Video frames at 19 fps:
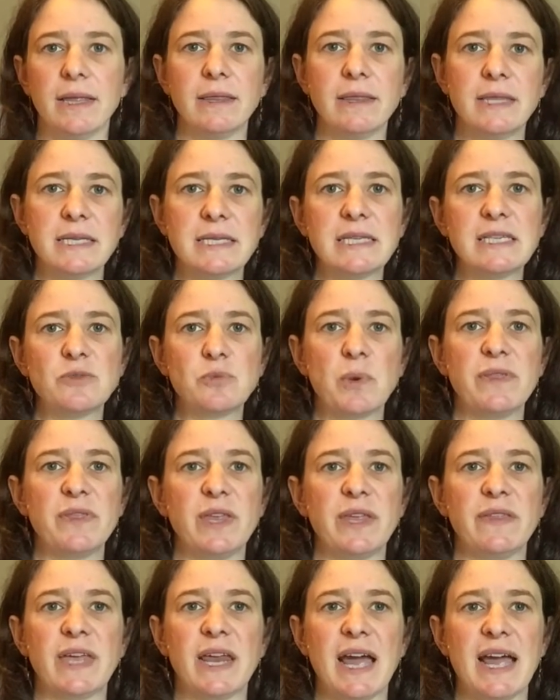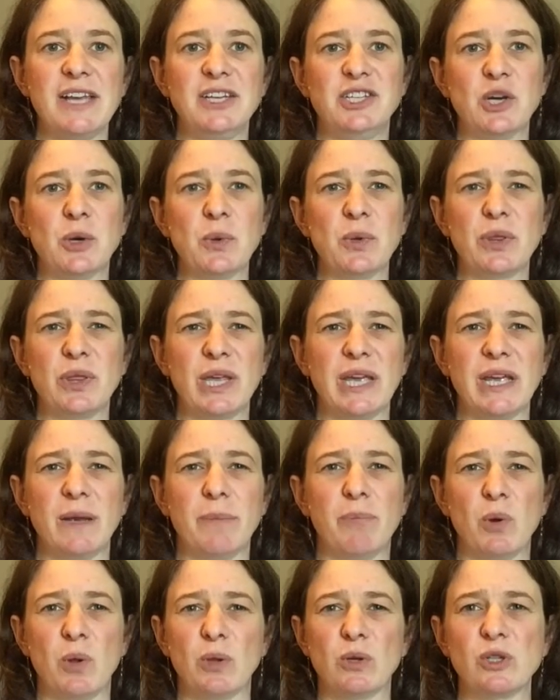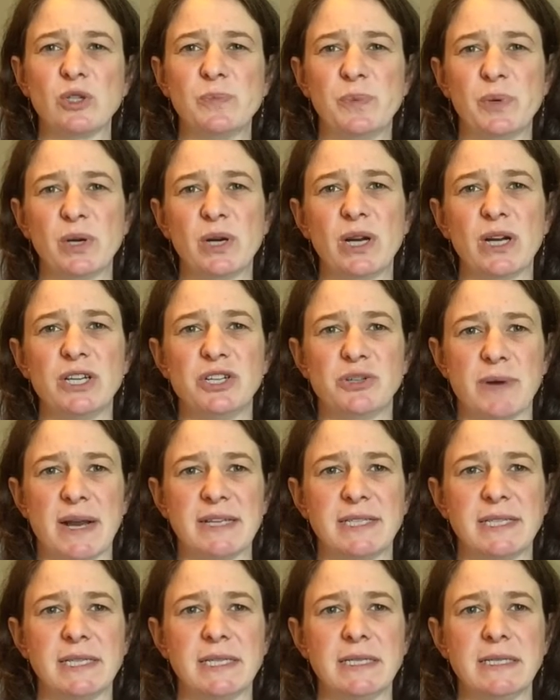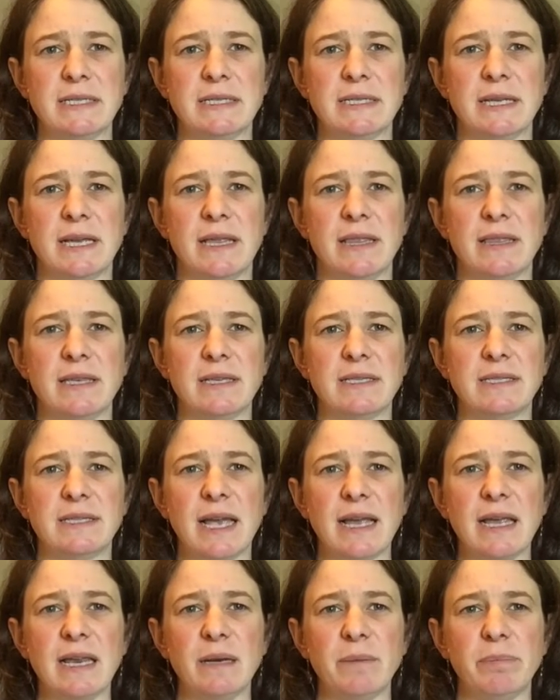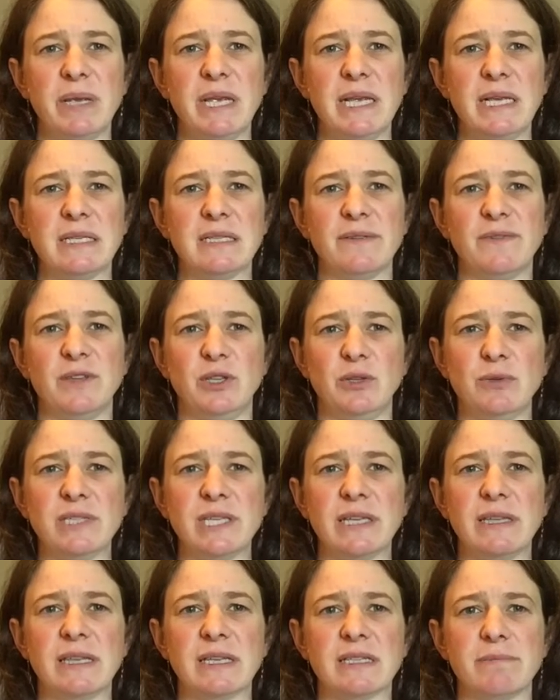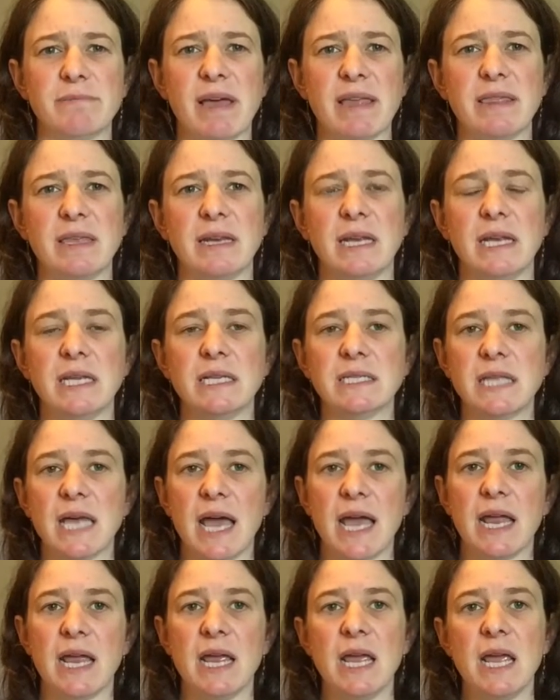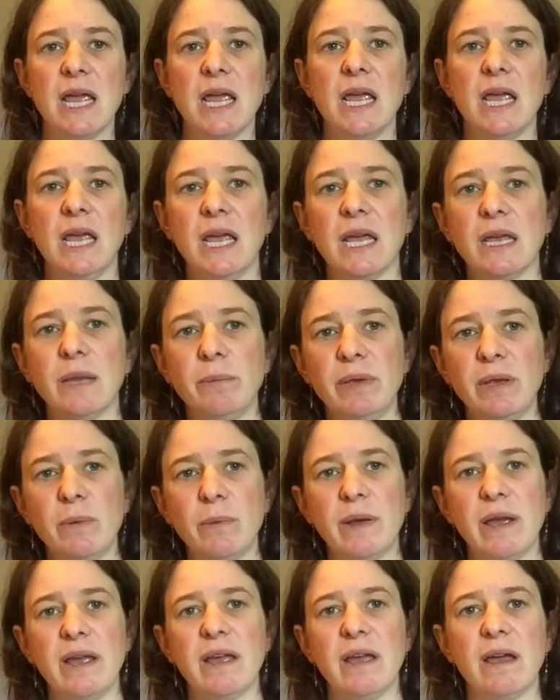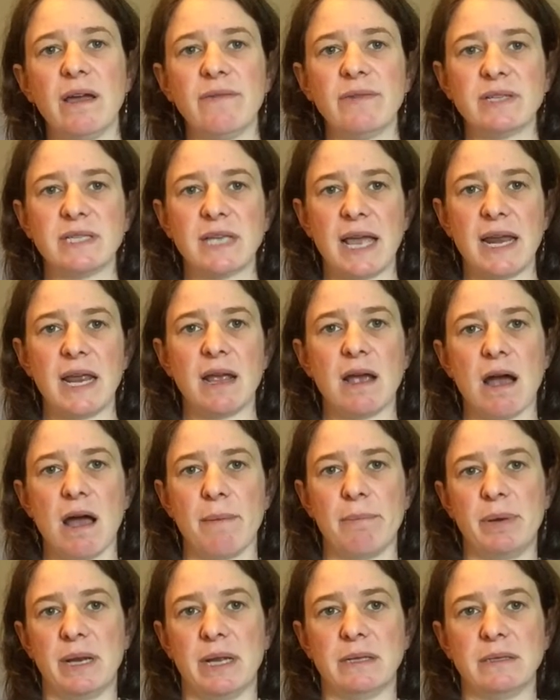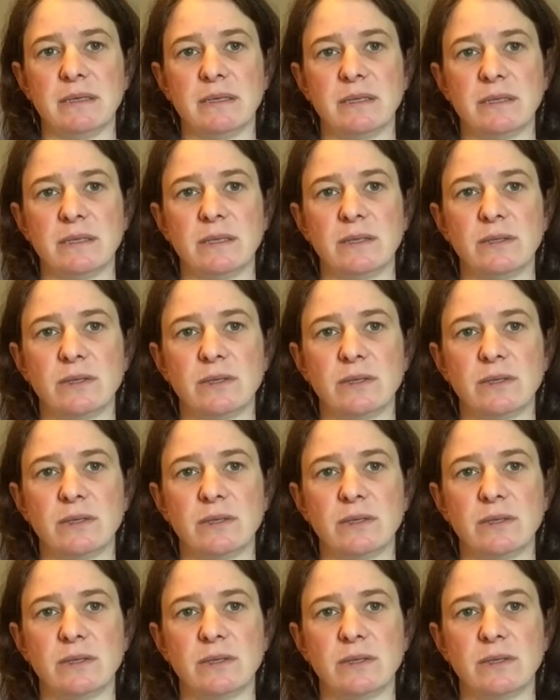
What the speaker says: This is one thing that I don't think Bowler's book addresses. The second piece of using this method is that it can be a way of assigning competence.